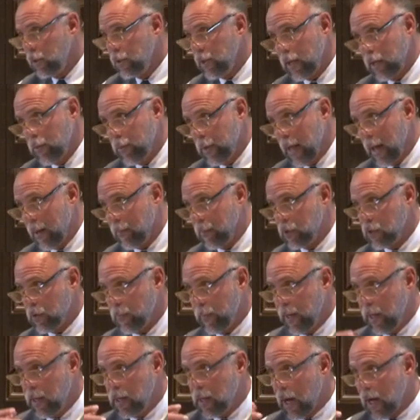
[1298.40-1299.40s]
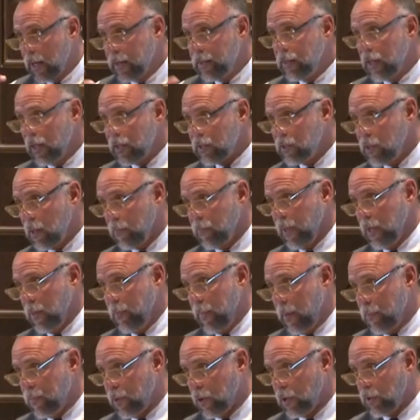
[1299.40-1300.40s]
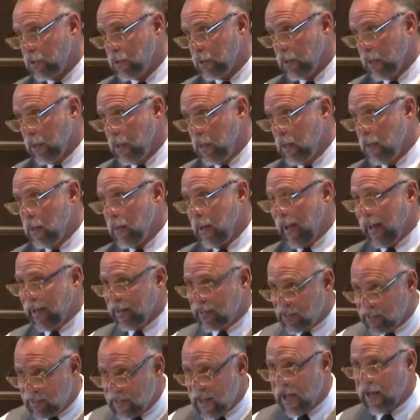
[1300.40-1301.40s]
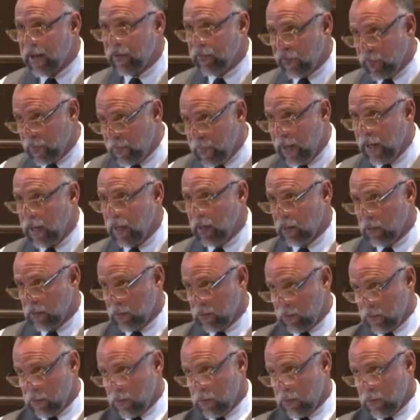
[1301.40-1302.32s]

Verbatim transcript: can only tell you what happens to me, God does something to me personally, and it's not for me.